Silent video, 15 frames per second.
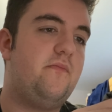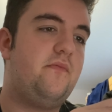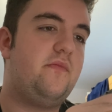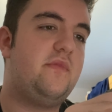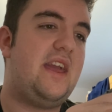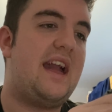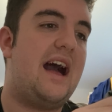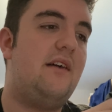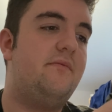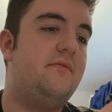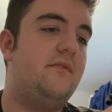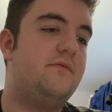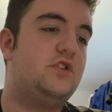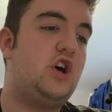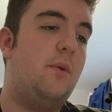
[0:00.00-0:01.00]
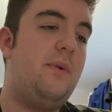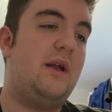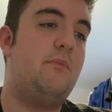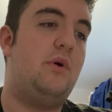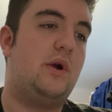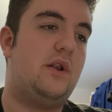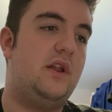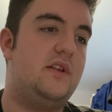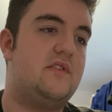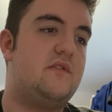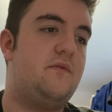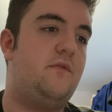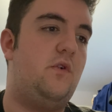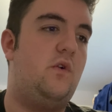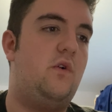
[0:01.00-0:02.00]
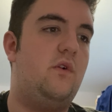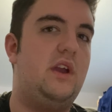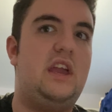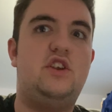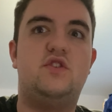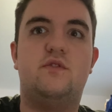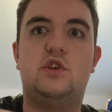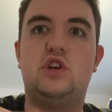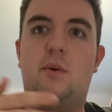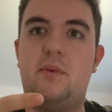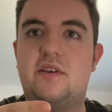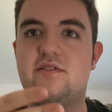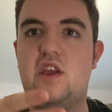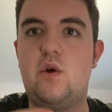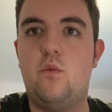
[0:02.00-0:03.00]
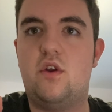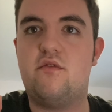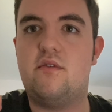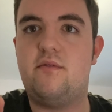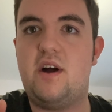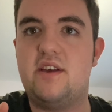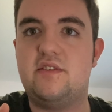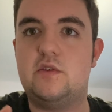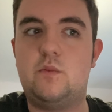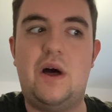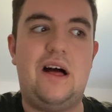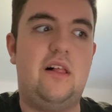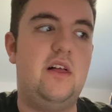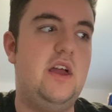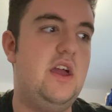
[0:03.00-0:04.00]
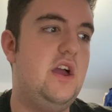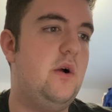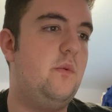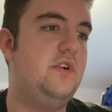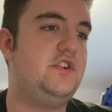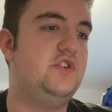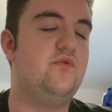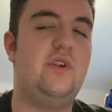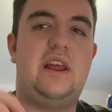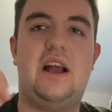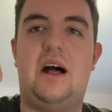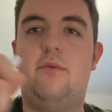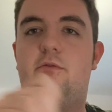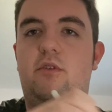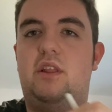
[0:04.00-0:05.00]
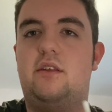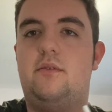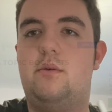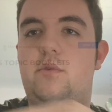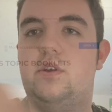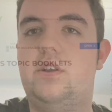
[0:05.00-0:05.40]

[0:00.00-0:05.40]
they have topic booklets for each of the topics that you want to revise as well, which is really helpful. Let me